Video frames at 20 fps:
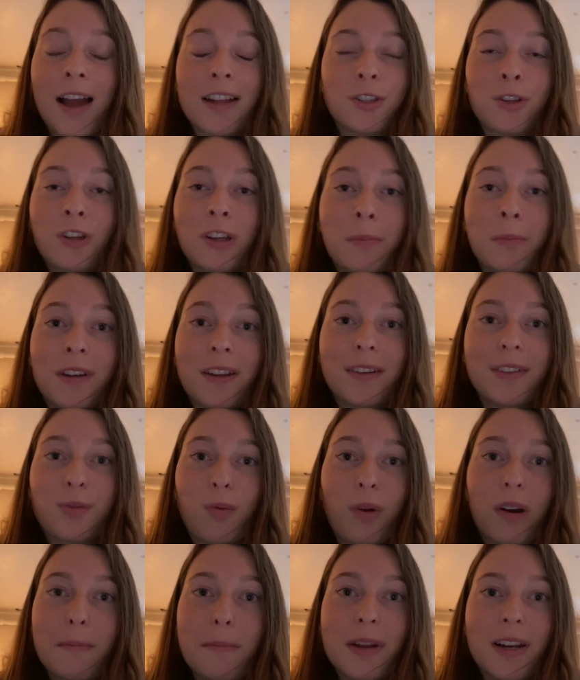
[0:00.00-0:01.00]
It's only been like
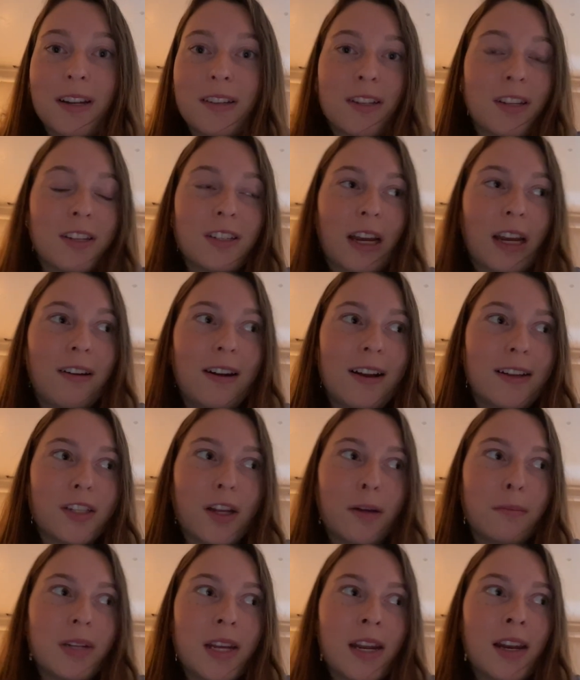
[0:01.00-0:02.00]
20 minutes since I last
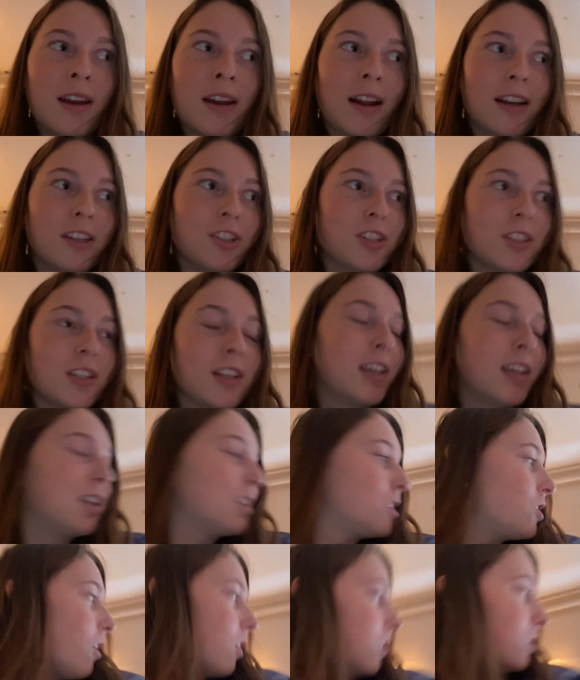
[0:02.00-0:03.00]
updated. I just like
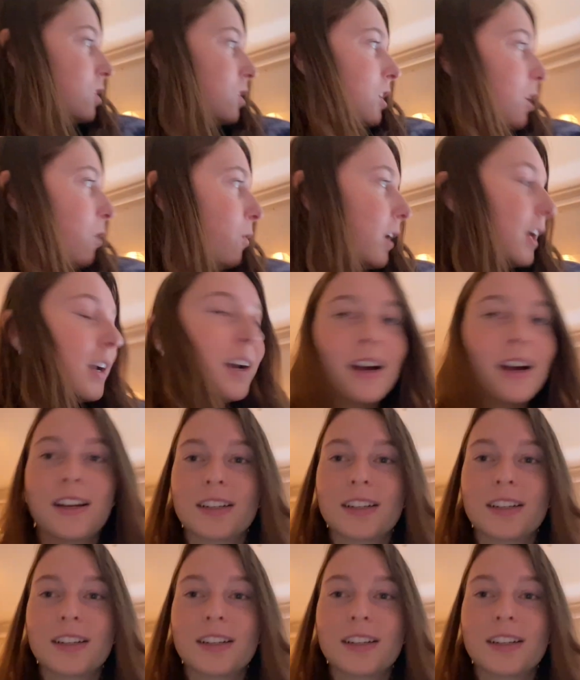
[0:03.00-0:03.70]
saw the snow and I got